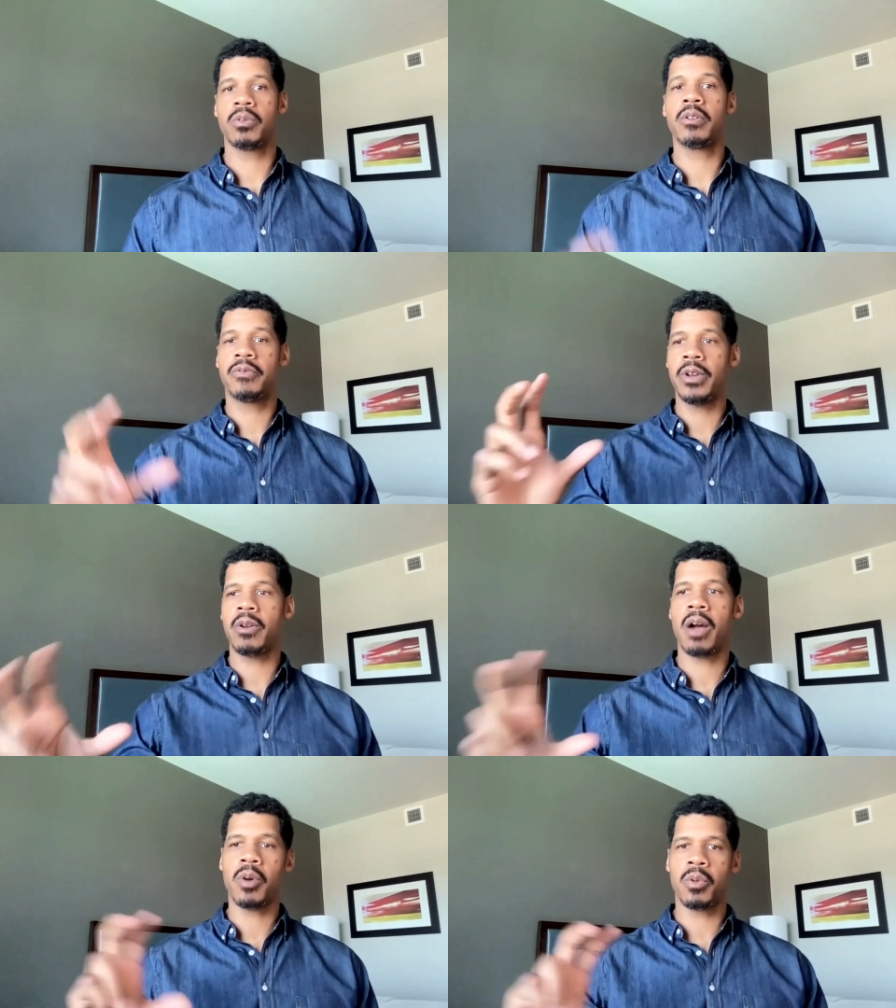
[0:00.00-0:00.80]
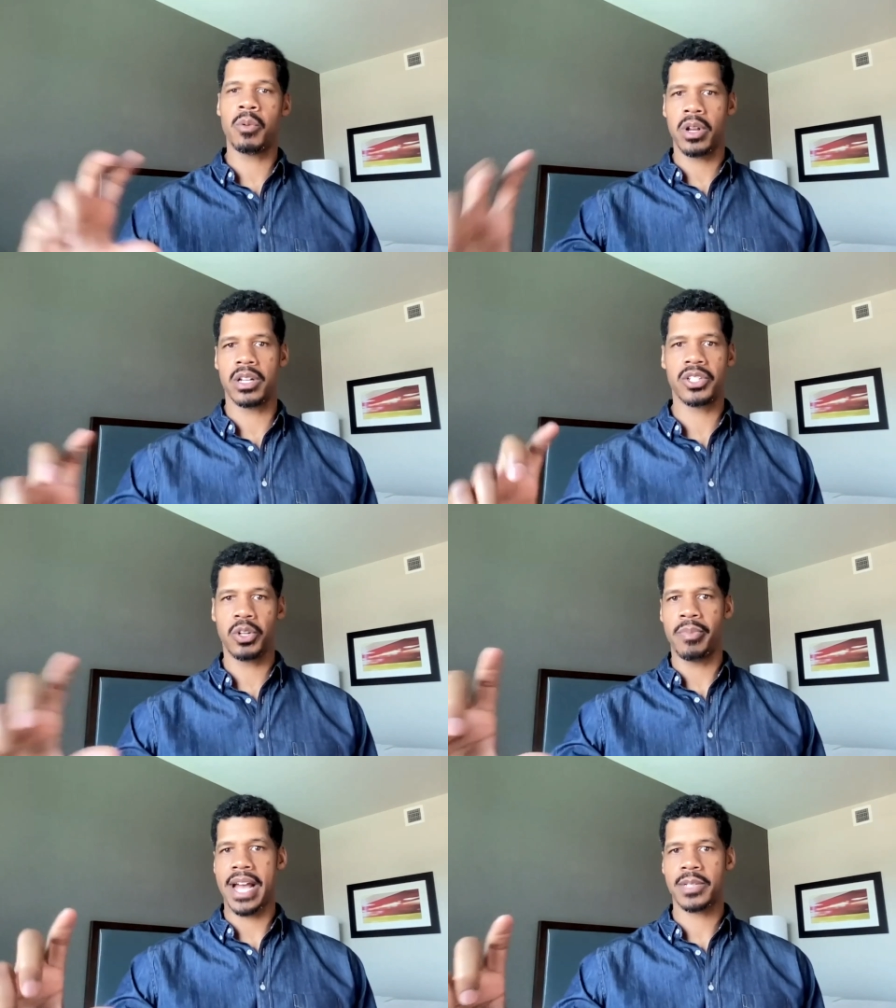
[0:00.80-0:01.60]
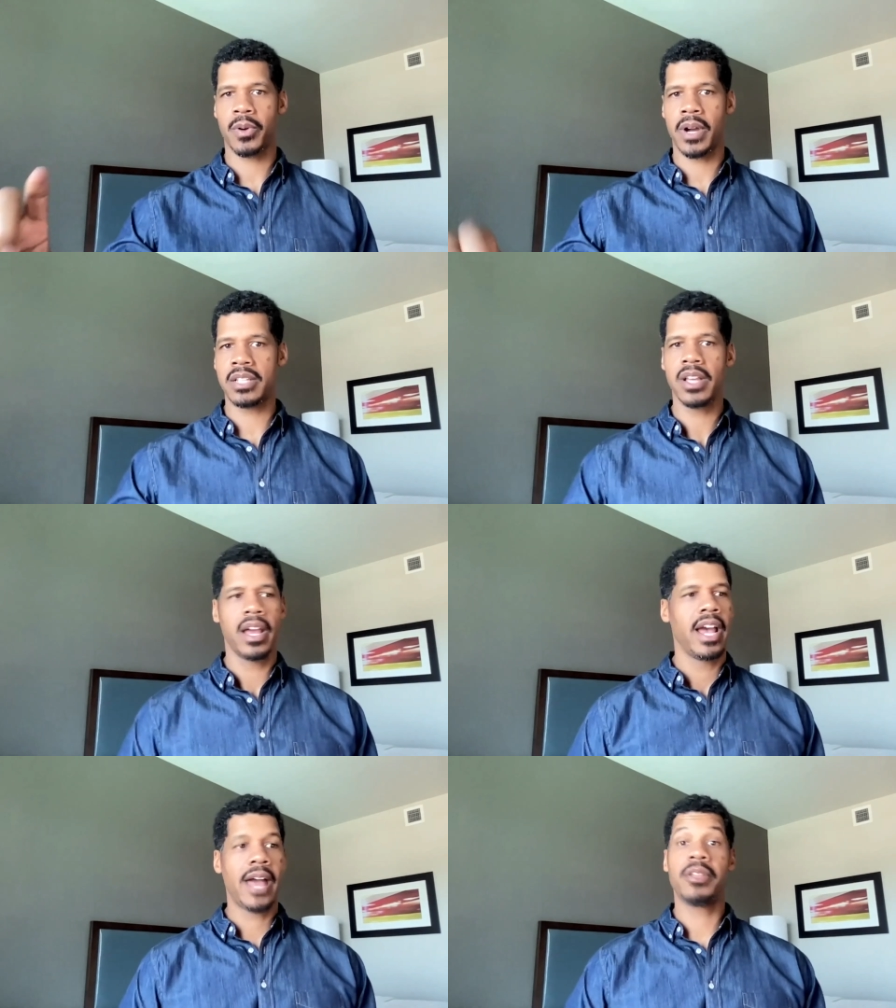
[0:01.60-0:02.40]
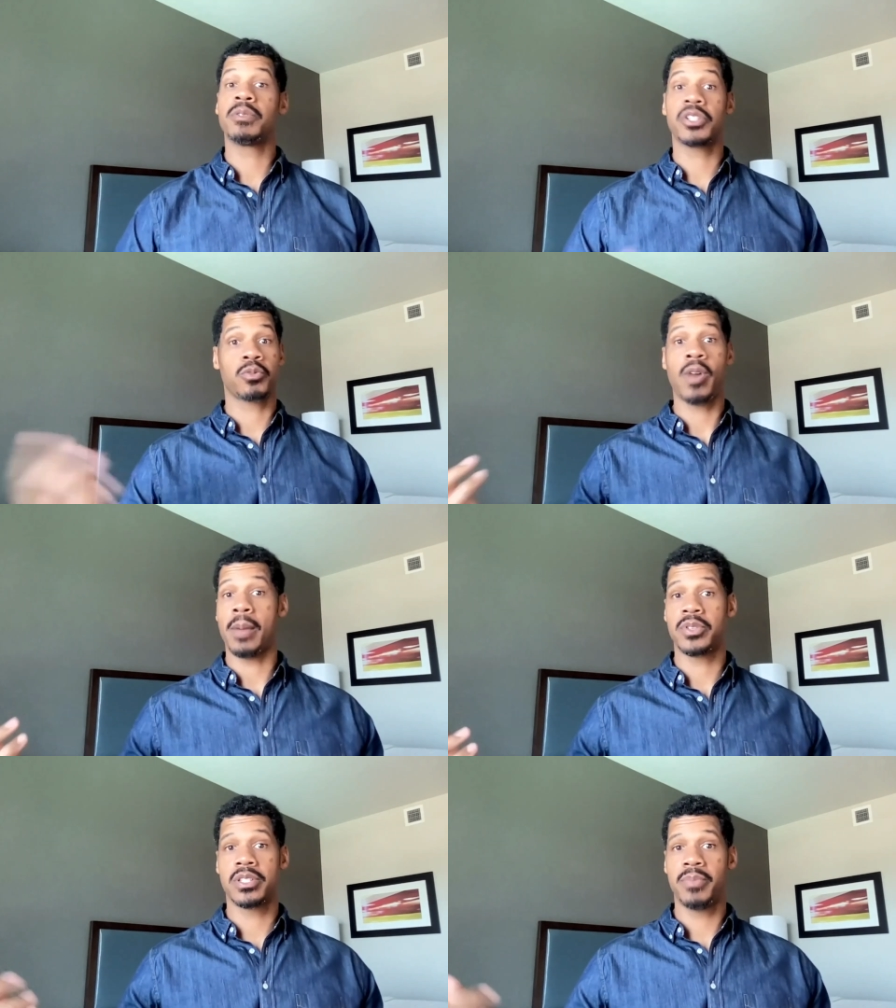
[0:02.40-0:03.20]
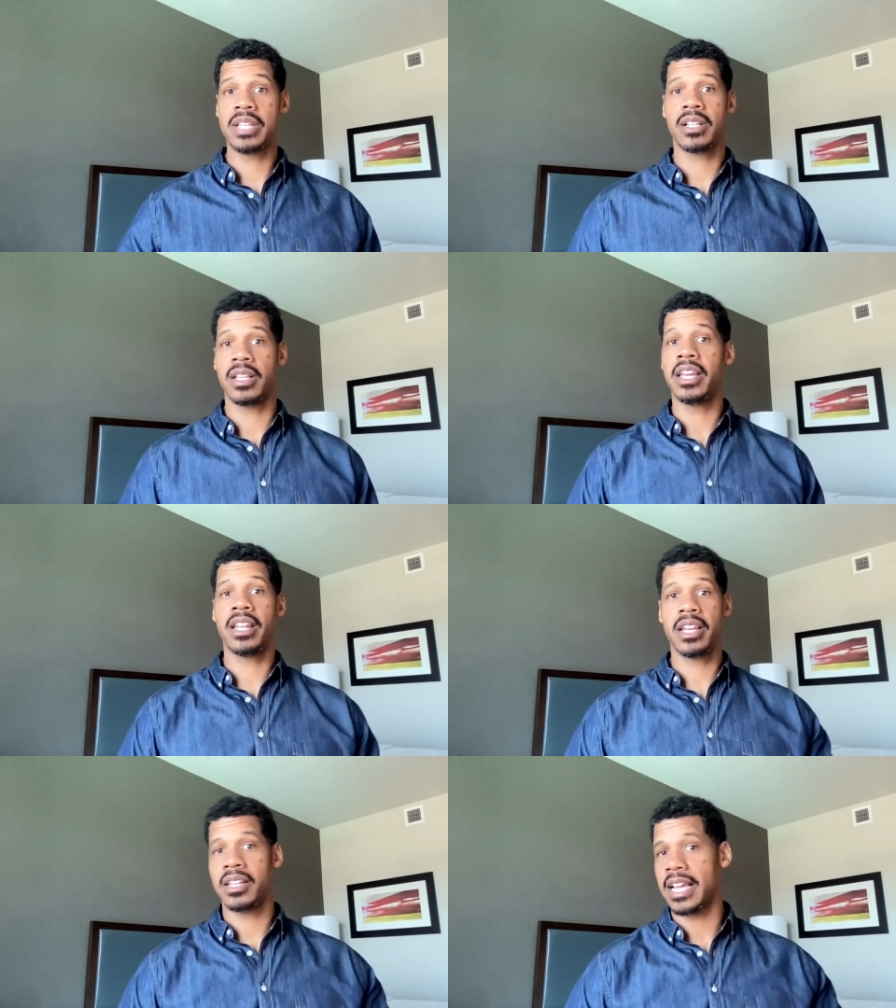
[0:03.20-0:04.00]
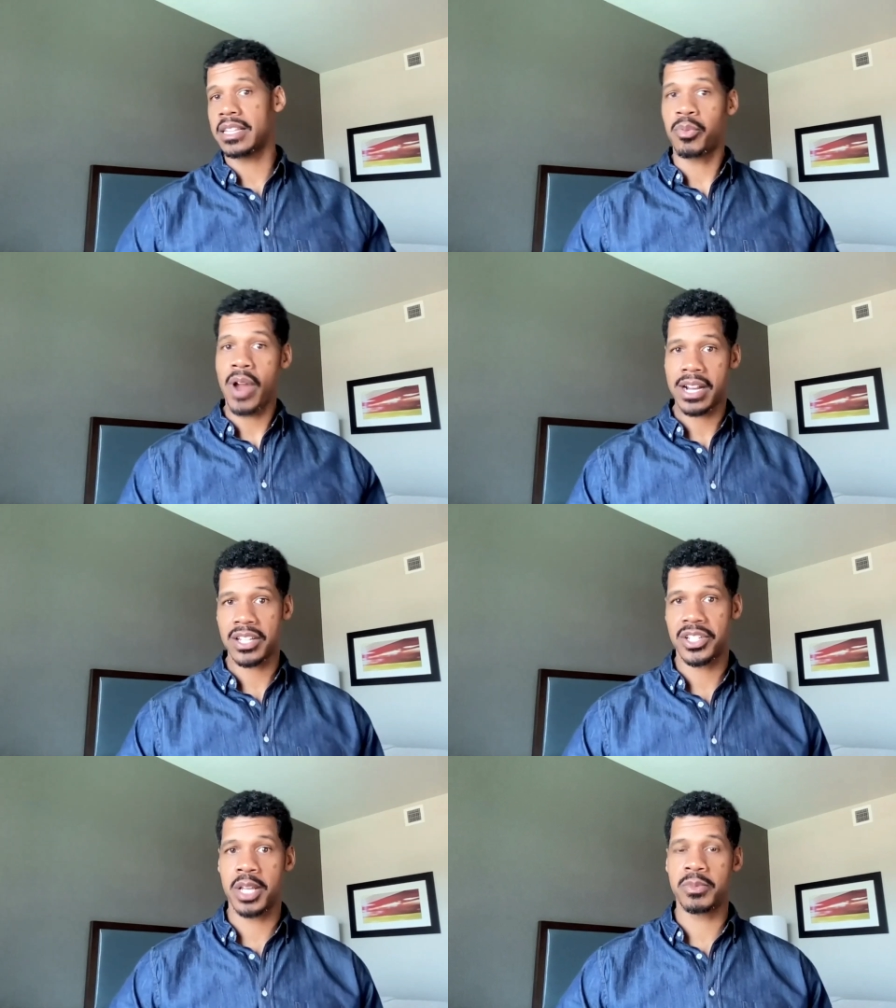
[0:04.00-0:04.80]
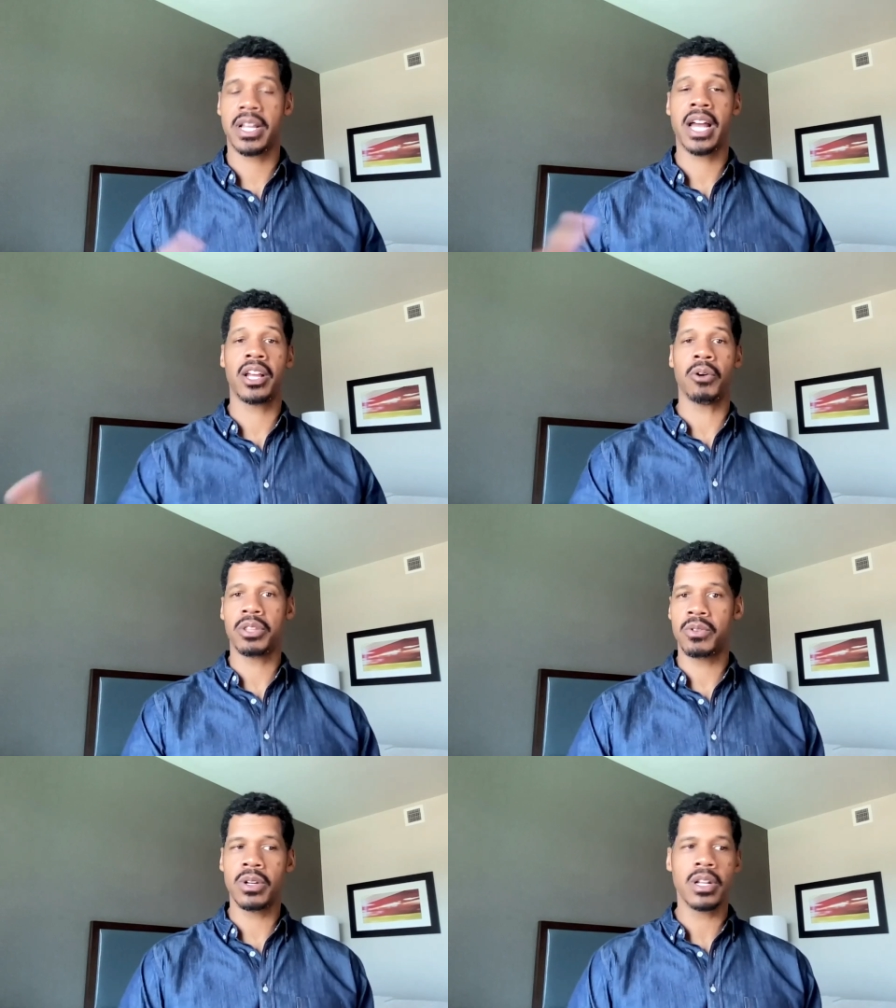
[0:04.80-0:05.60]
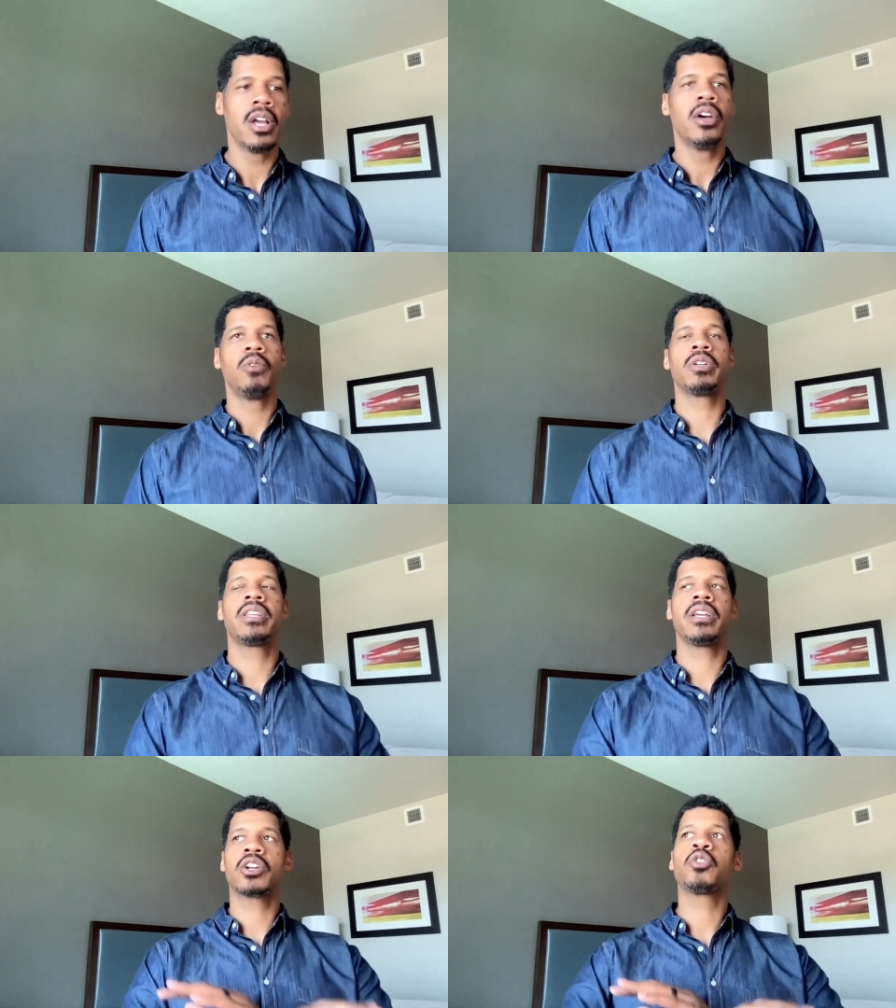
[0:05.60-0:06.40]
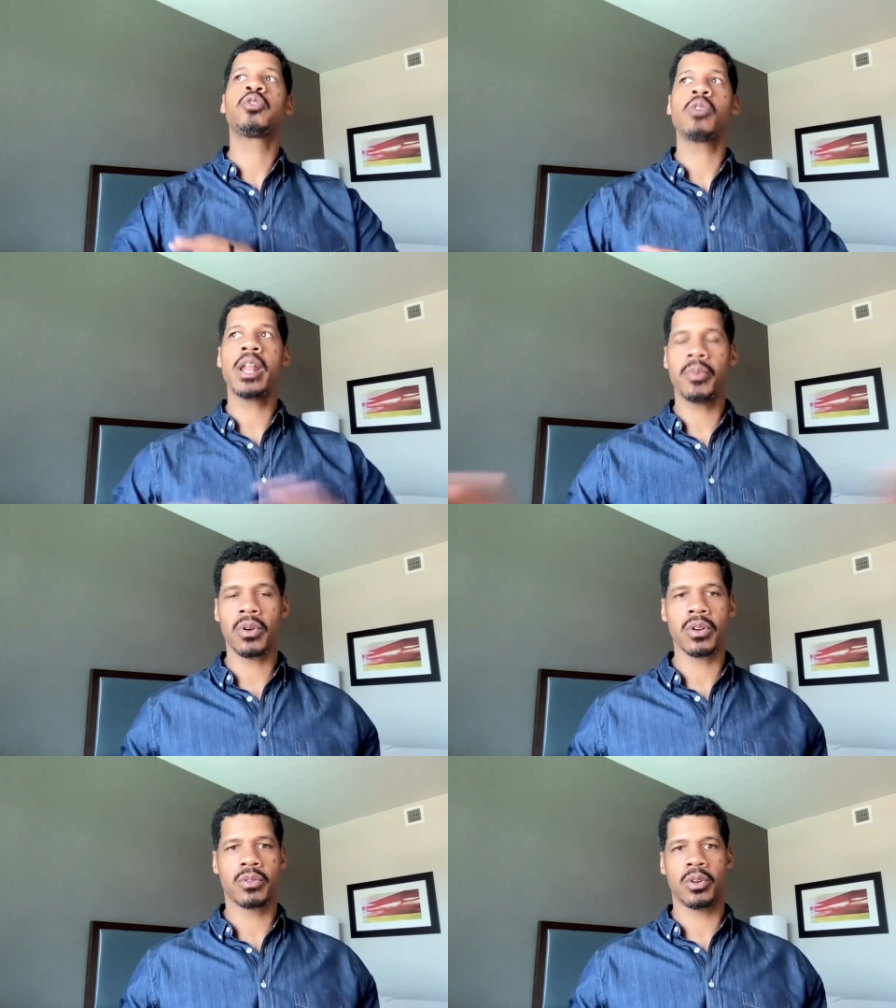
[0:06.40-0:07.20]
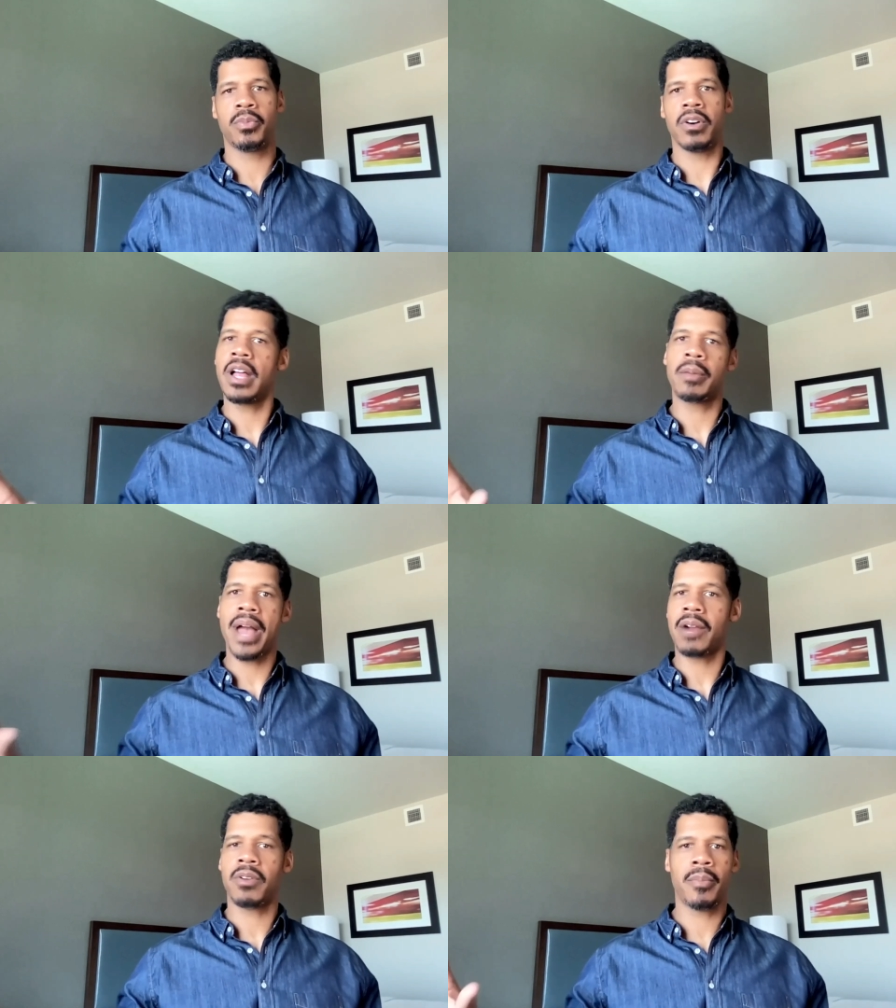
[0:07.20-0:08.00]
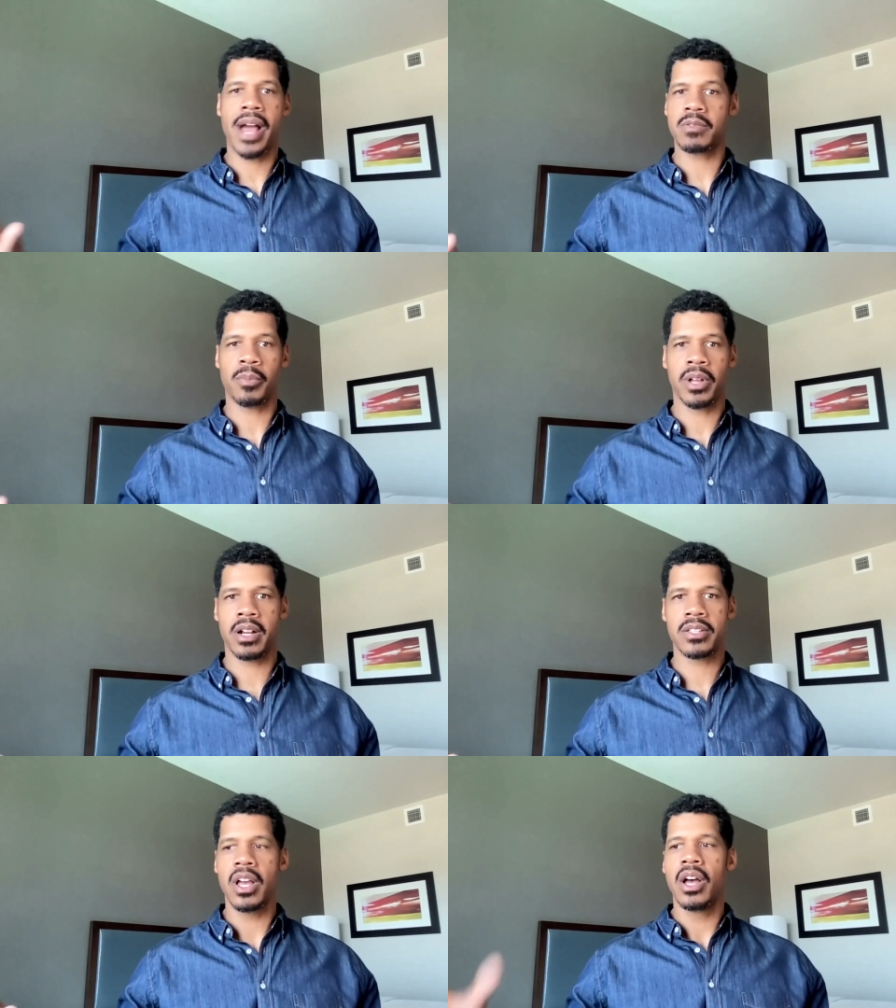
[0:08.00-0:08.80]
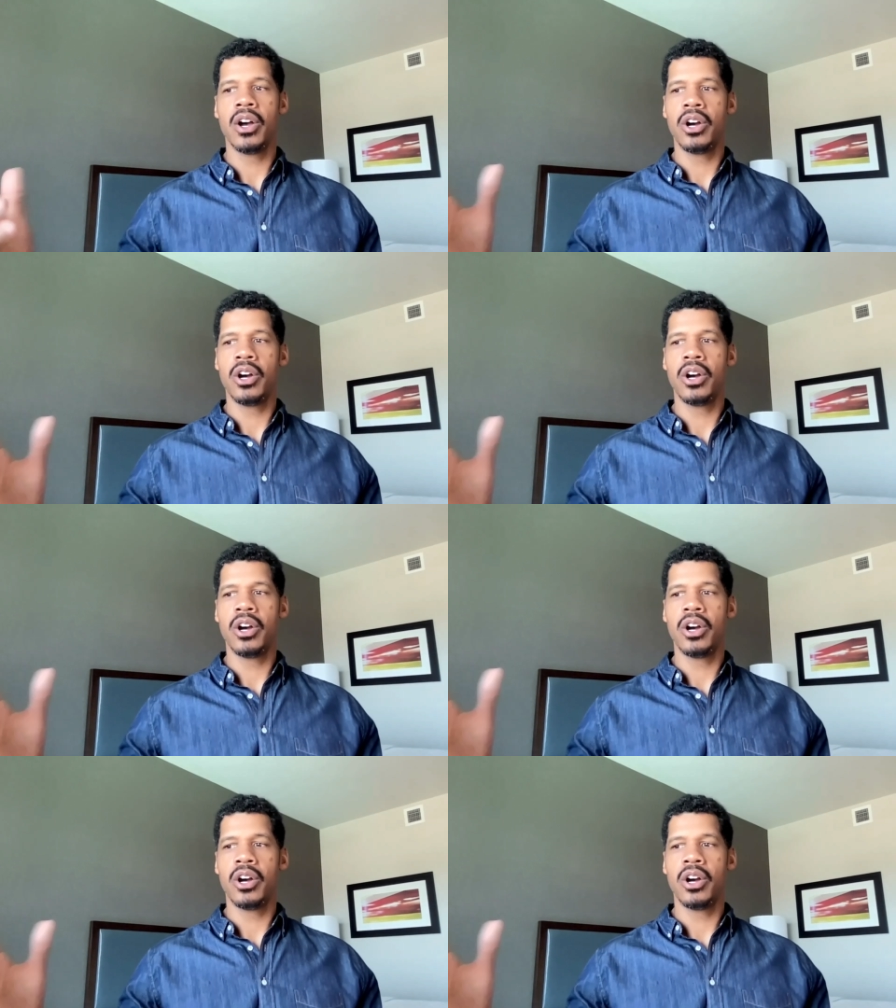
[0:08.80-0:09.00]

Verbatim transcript: right? So we would figure out what we wanted to shoot basketball wise. And then it was just reps, basically getting in like the practice gyms and kind of going through it with the incredible group of like background basketball players